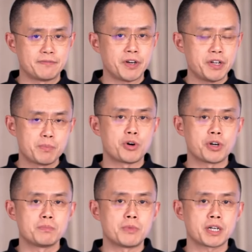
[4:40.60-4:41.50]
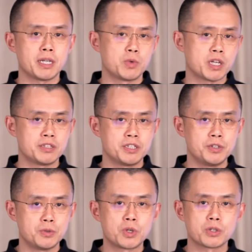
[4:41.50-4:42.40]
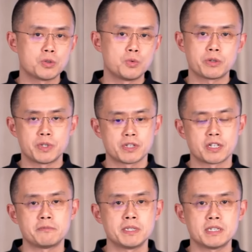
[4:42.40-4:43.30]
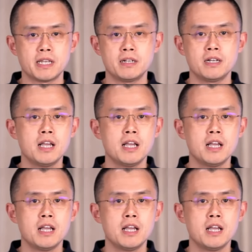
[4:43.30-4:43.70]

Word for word: is a very important market. We continue to work to work with the governments there.